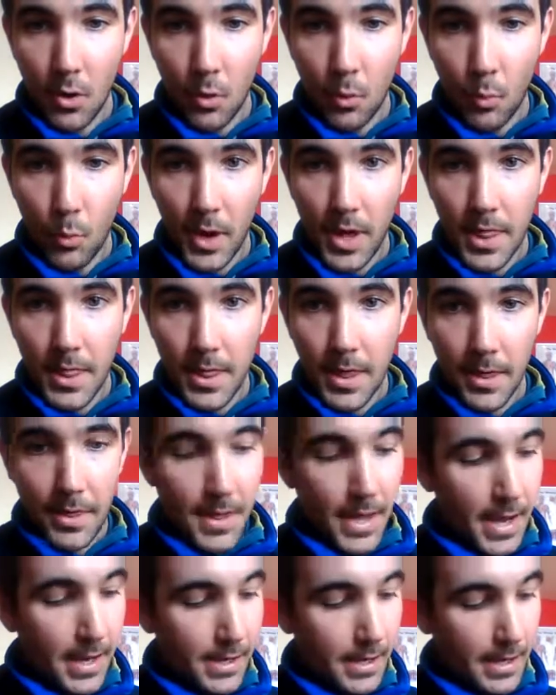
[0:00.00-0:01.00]
When
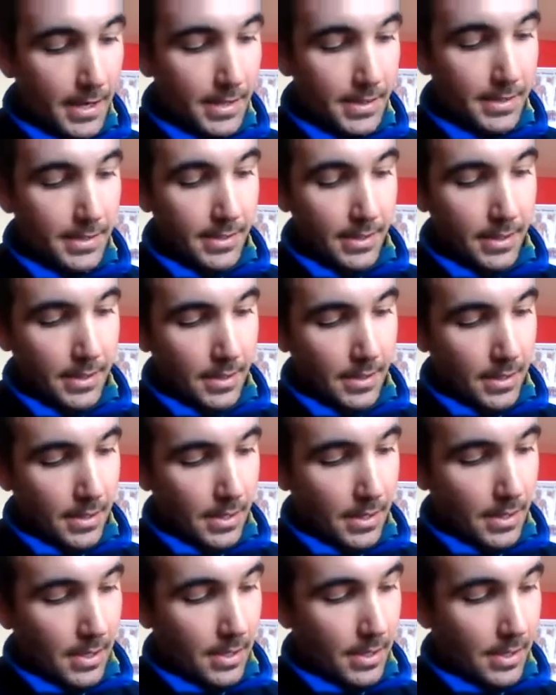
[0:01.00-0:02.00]
that is
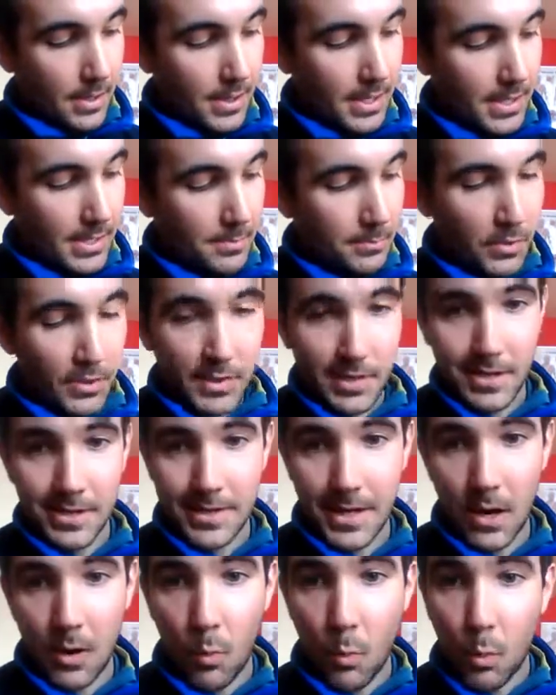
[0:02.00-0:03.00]
these muscles
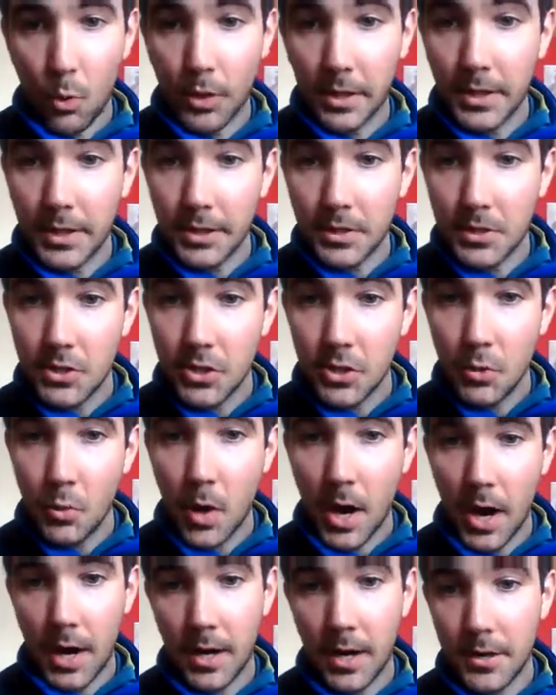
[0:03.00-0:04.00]
are working too
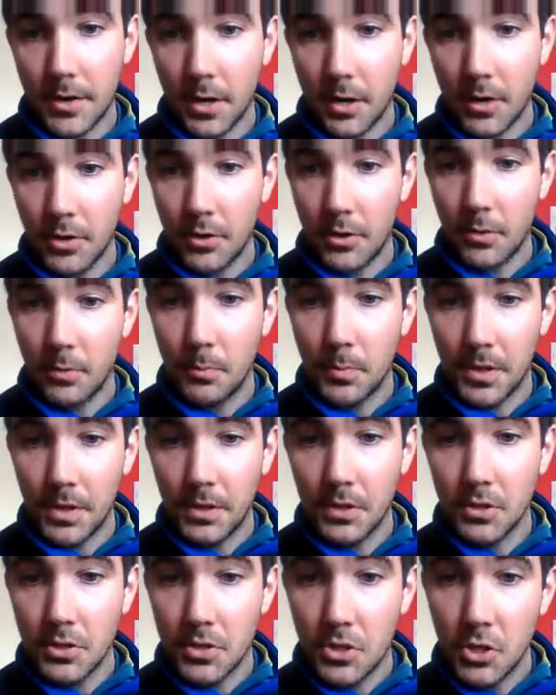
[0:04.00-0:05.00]
hard or they're
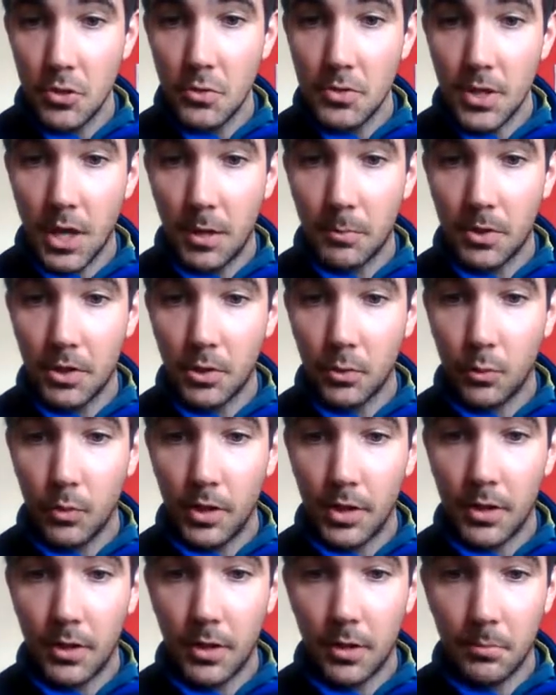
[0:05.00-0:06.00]
being too dominant
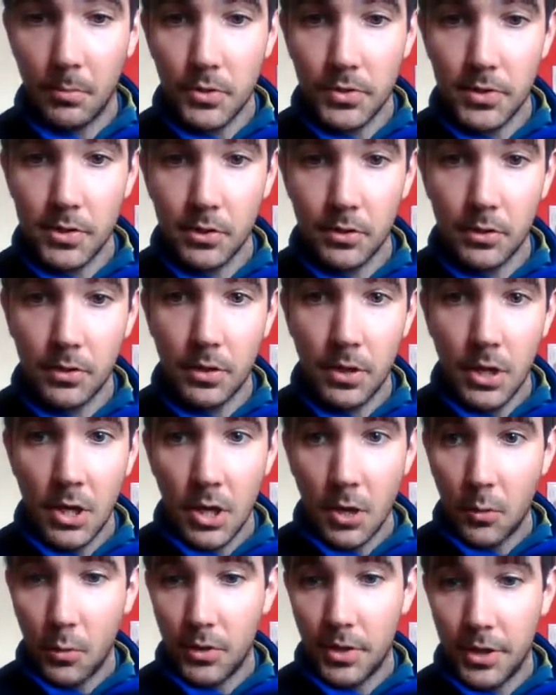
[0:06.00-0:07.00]
within their muscle,
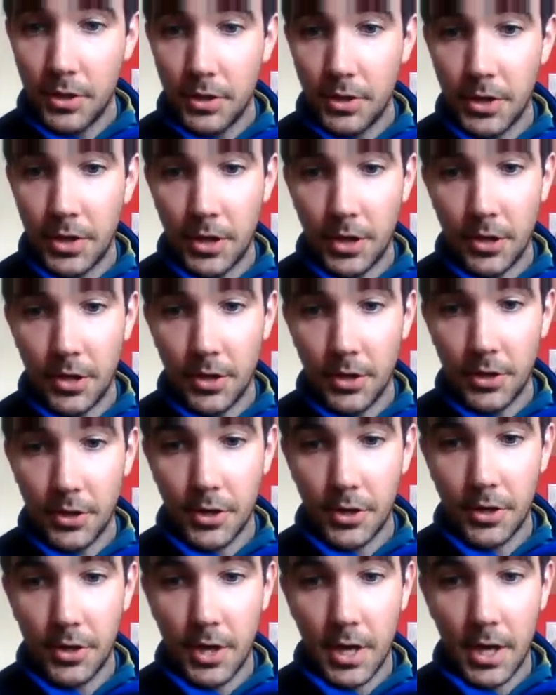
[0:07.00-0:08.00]
within
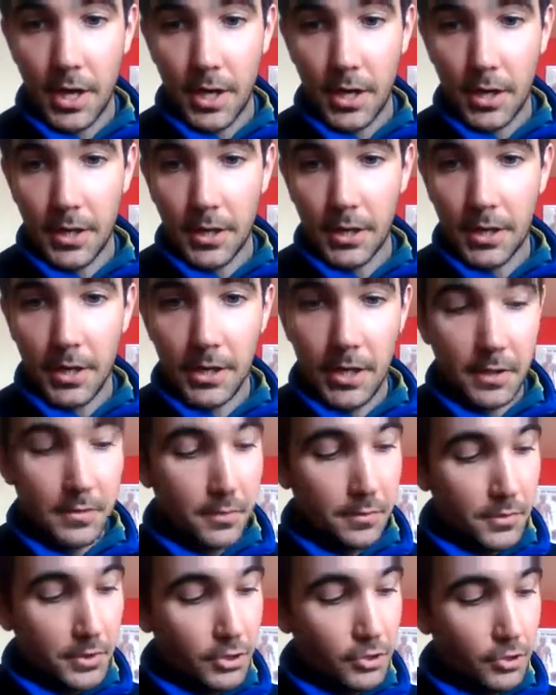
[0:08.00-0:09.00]
their
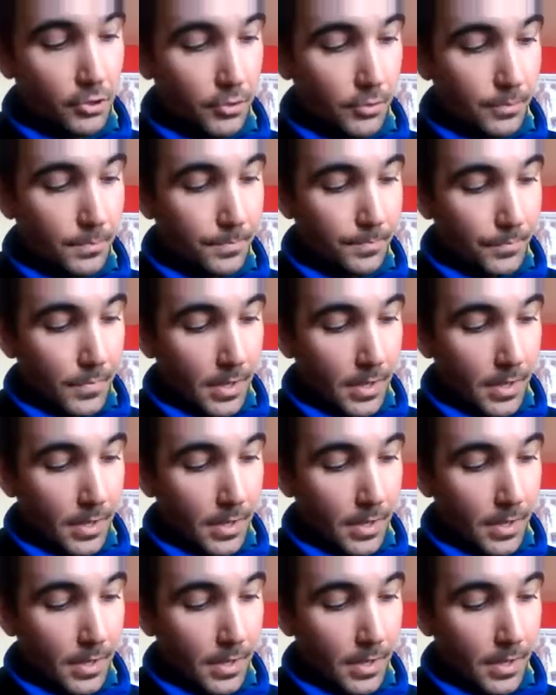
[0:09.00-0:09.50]
connective tissue,